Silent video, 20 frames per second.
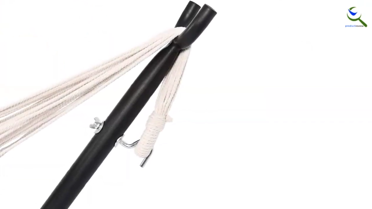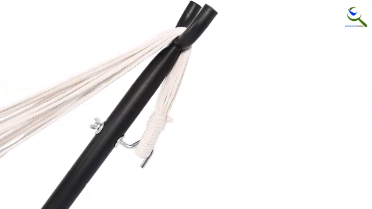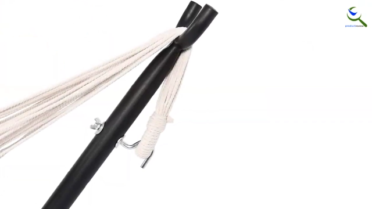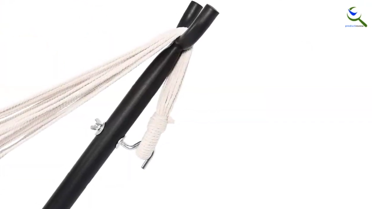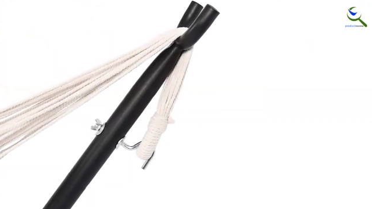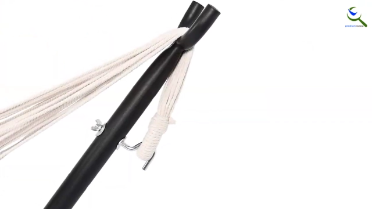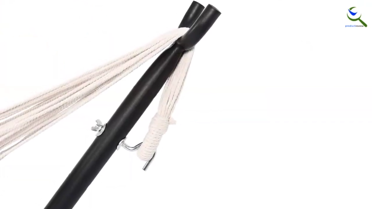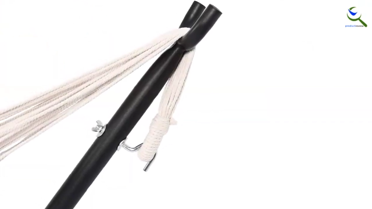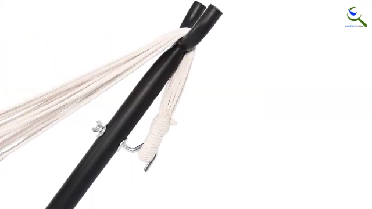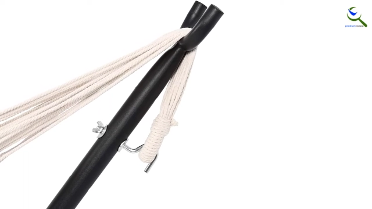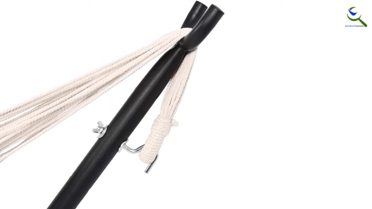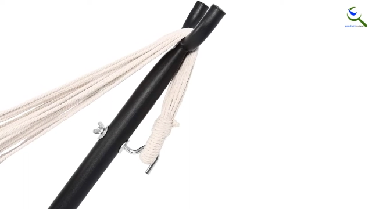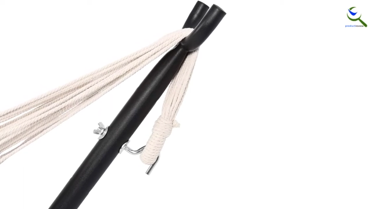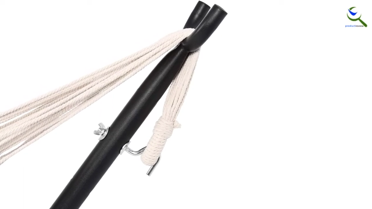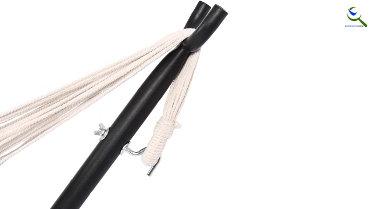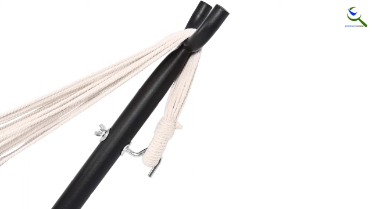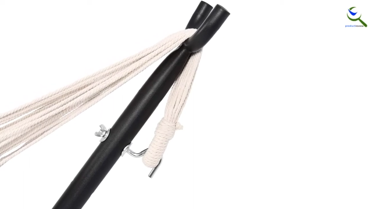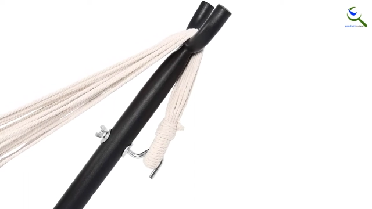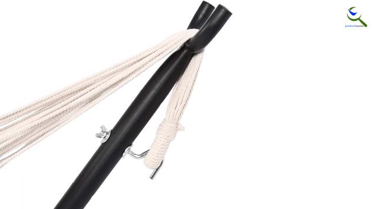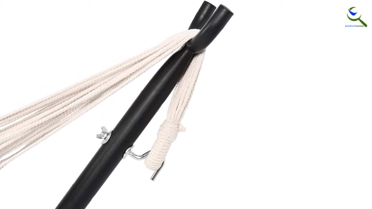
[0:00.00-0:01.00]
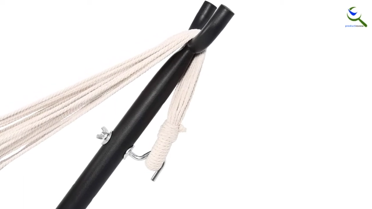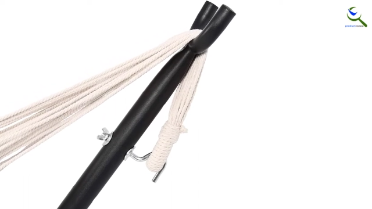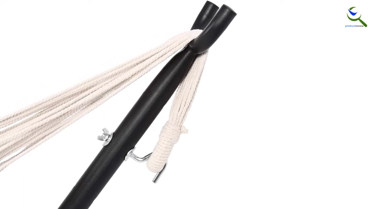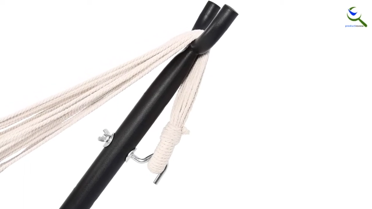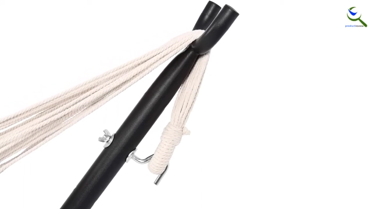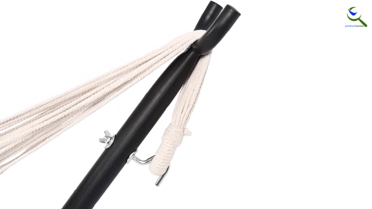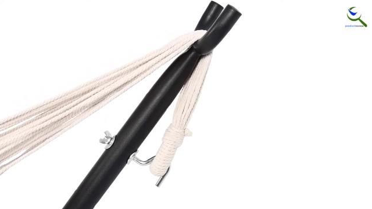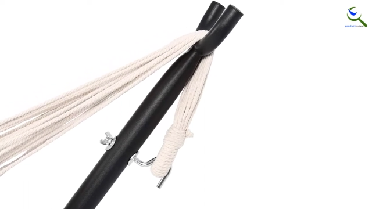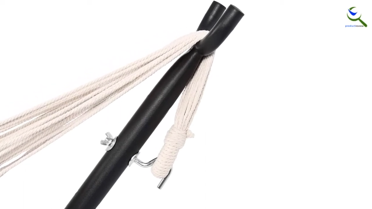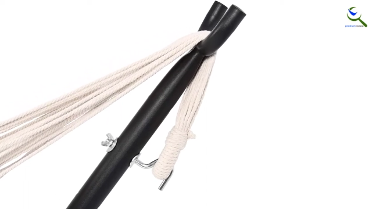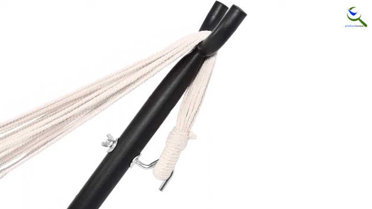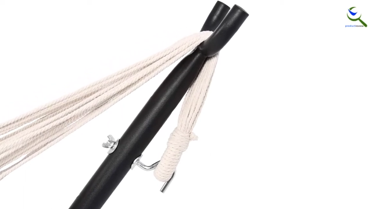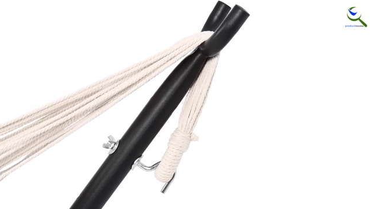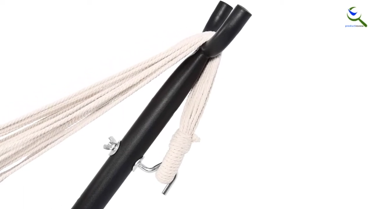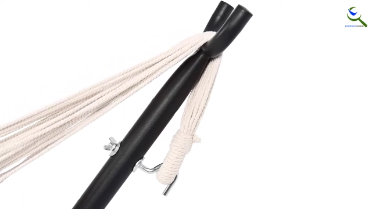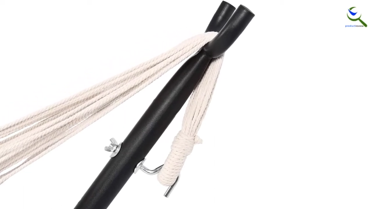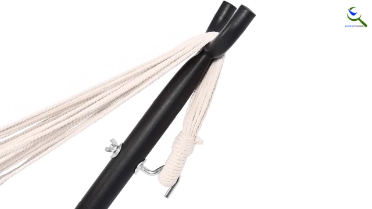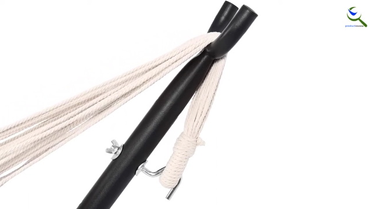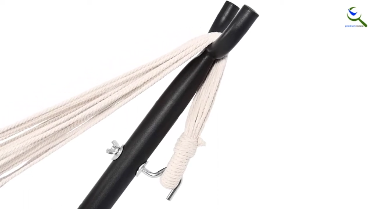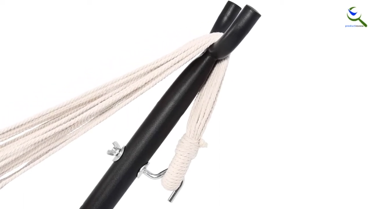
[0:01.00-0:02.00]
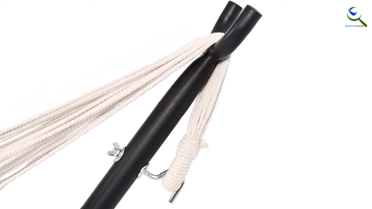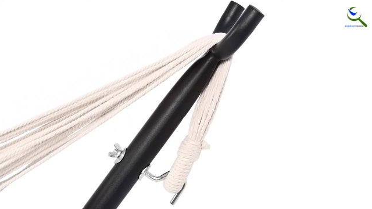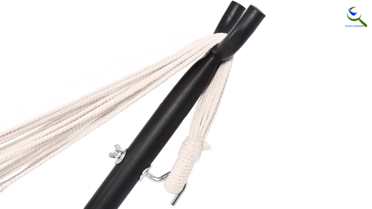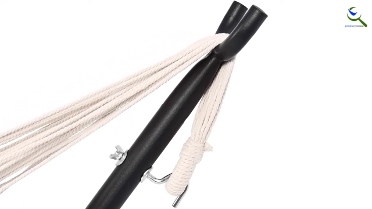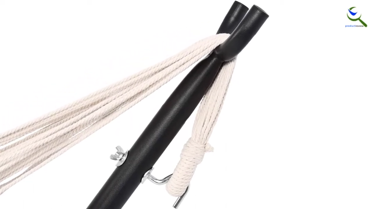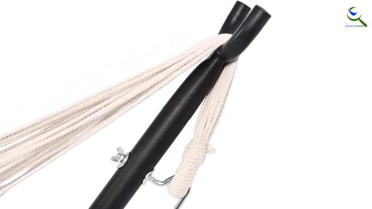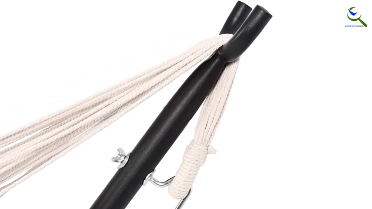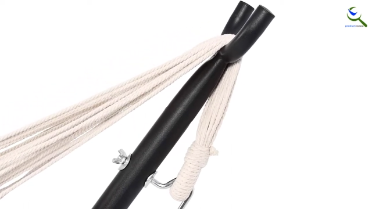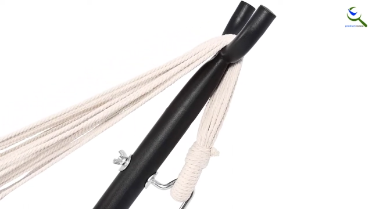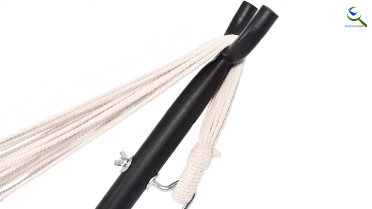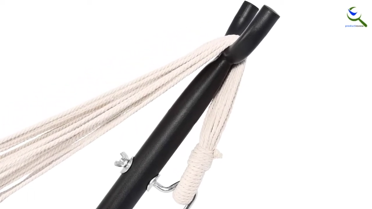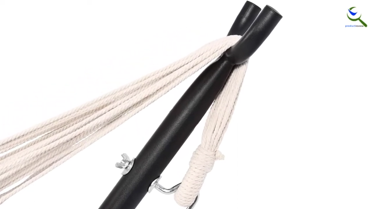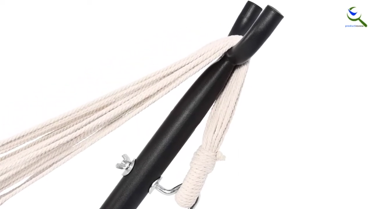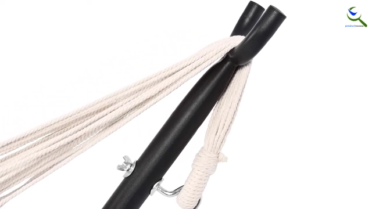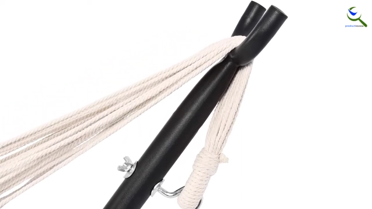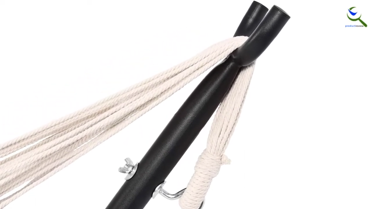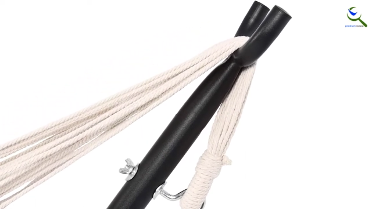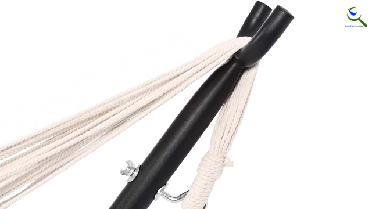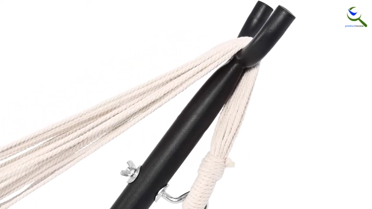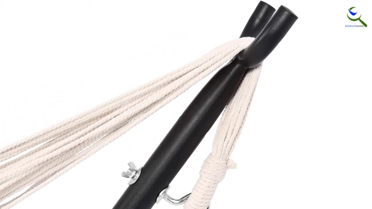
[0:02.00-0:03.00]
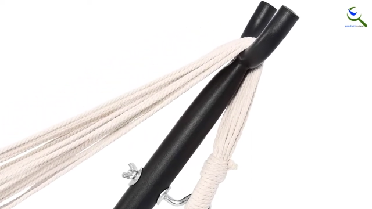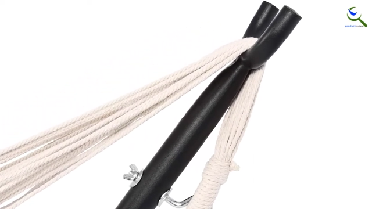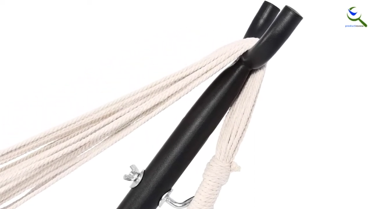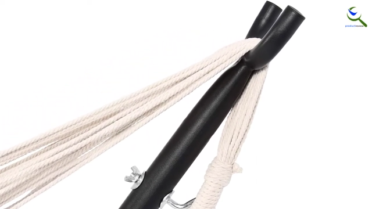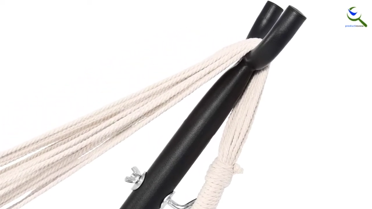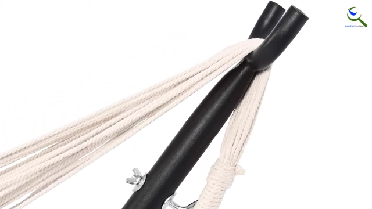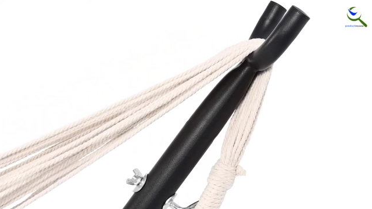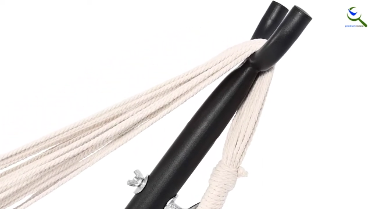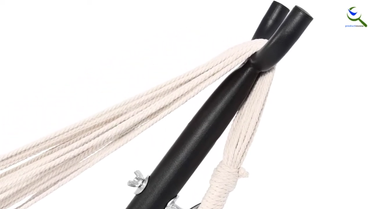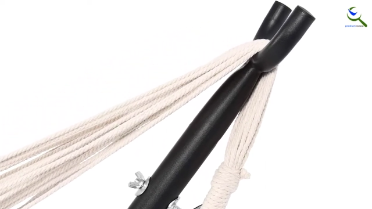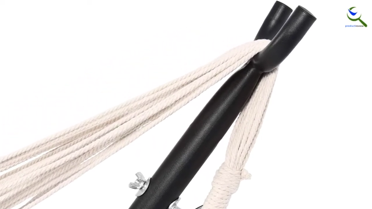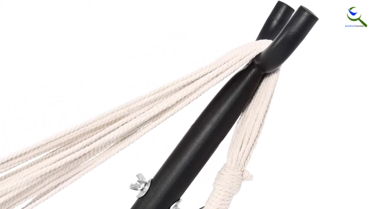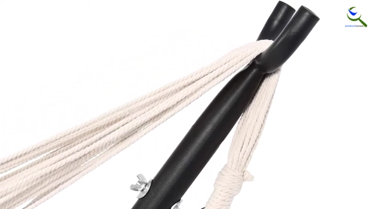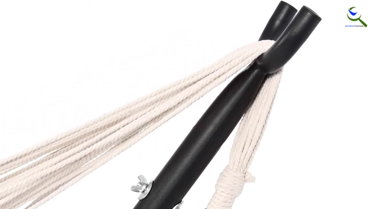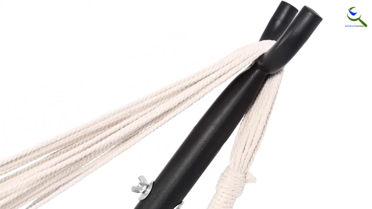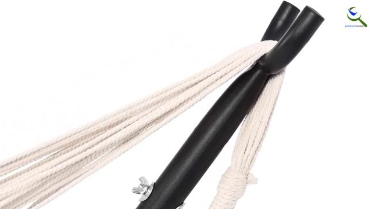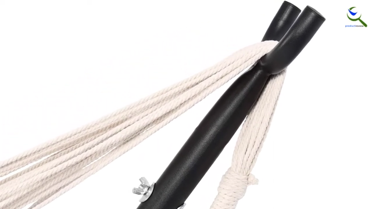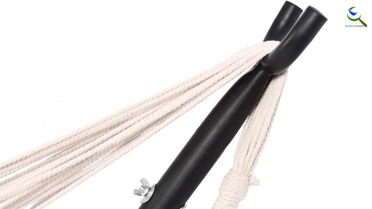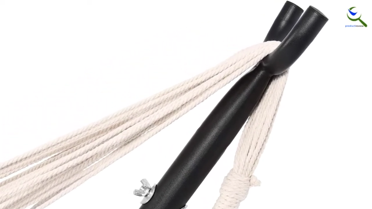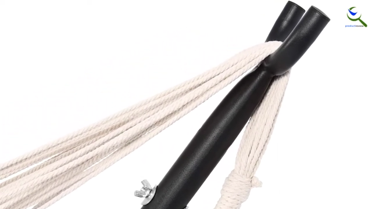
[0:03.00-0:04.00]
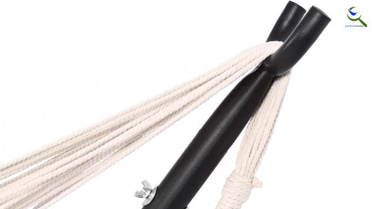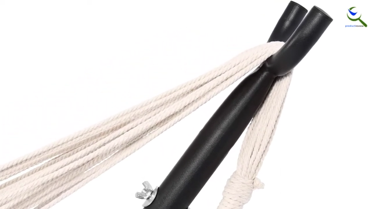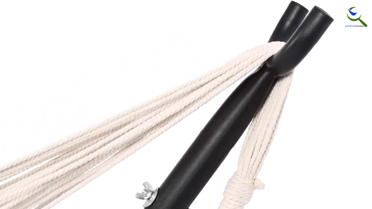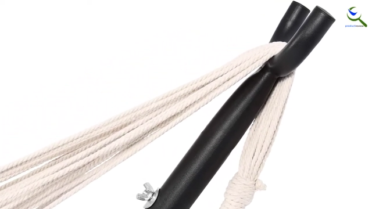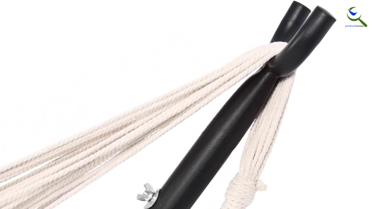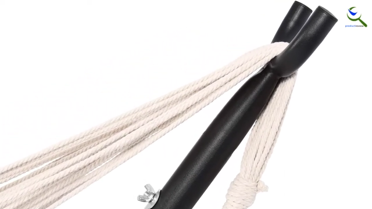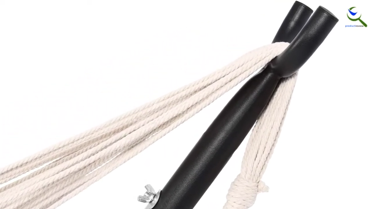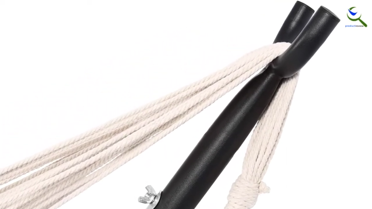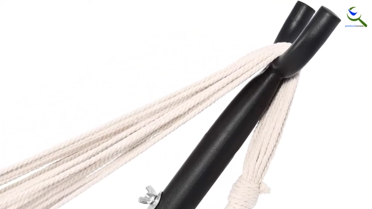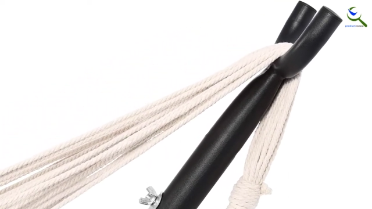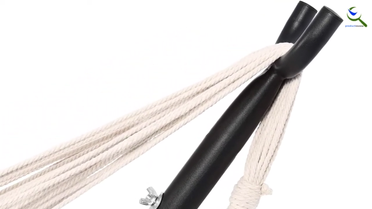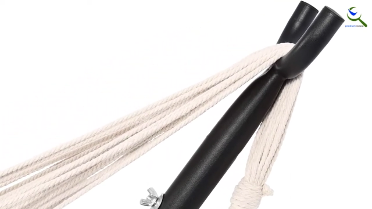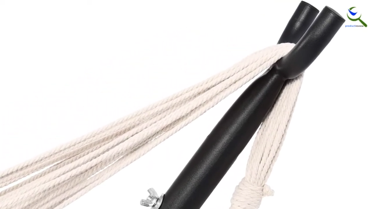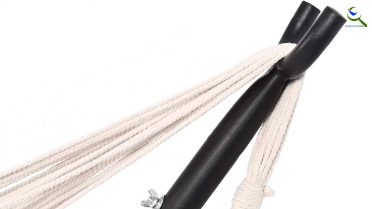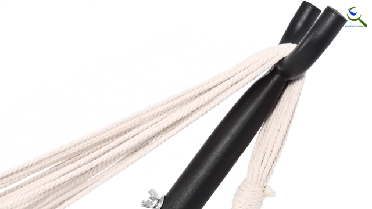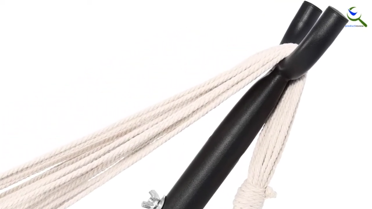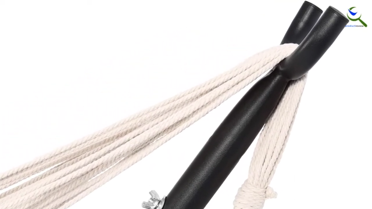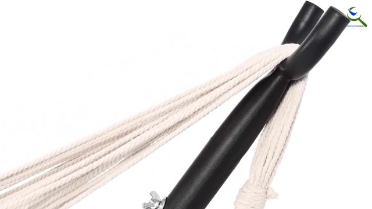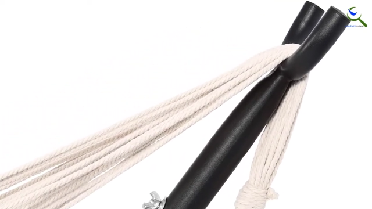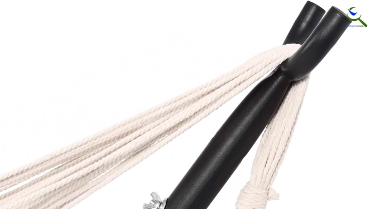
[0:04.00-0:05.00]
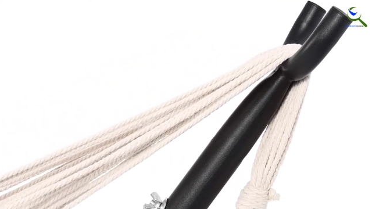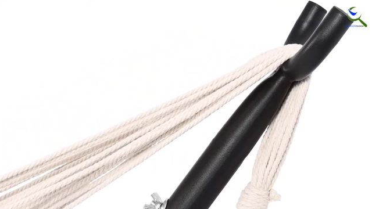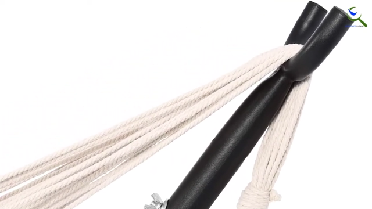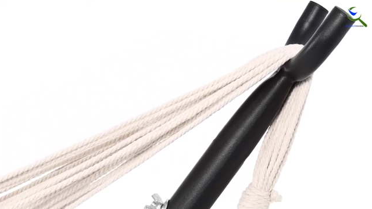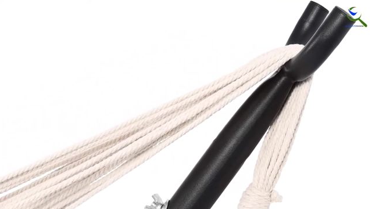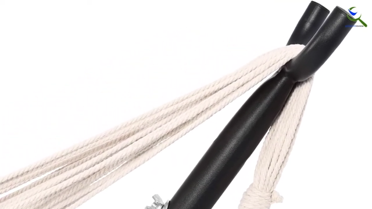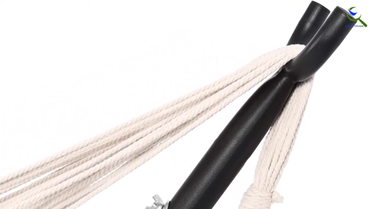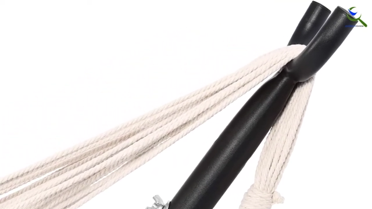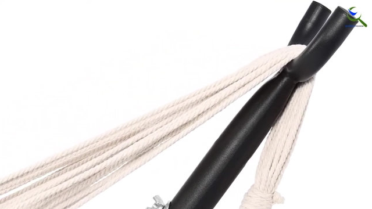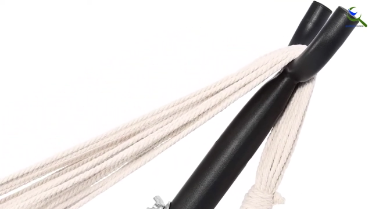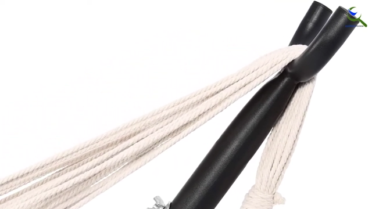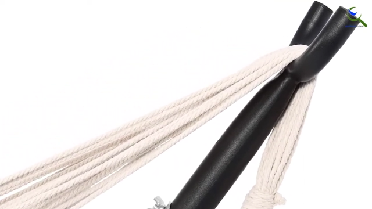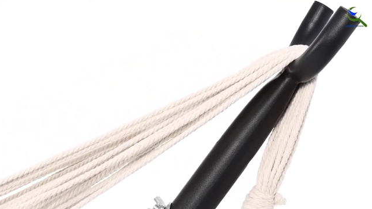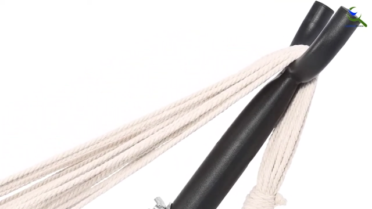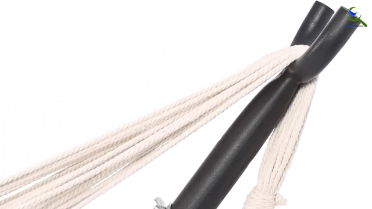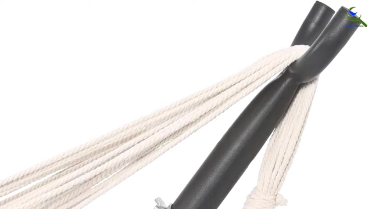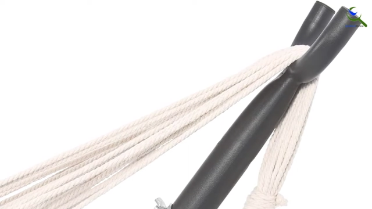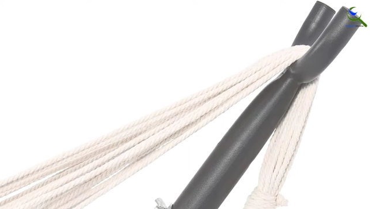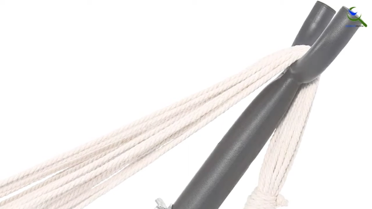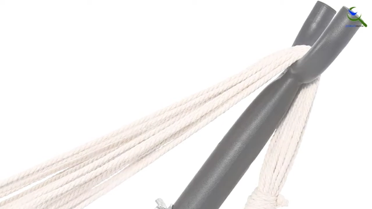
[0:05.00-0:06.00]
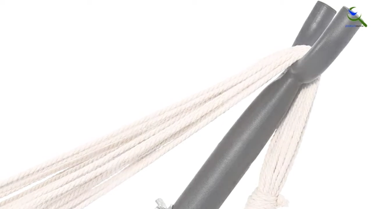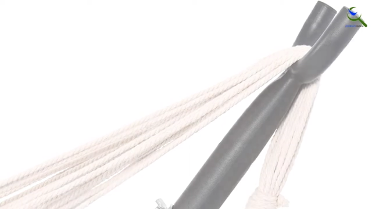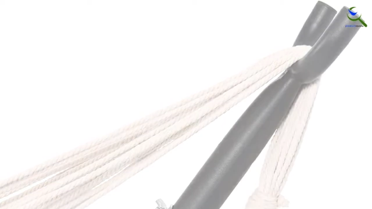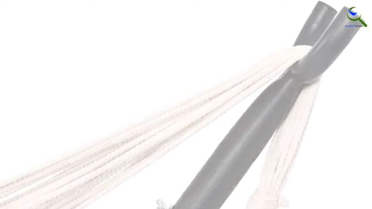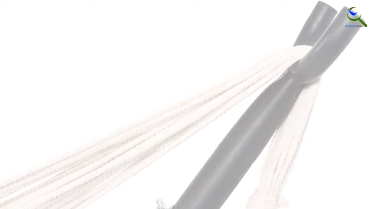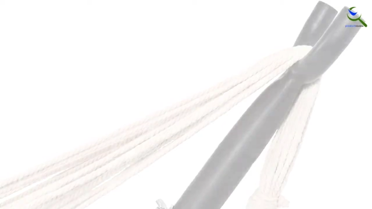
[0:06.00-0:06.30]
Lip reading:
Nobody's mouth can be seen.